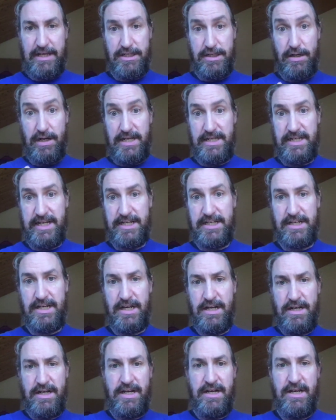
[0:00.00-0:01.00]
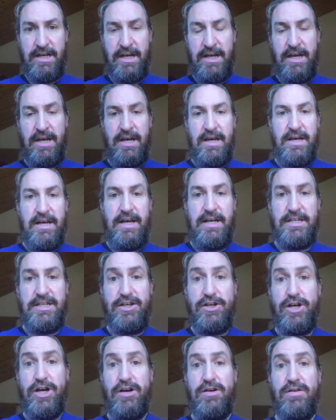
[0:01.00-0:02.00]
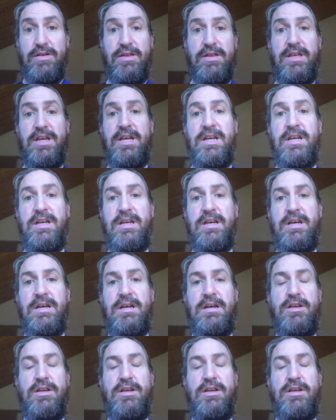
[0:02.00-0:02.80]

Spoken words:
So let's get started. As you know, the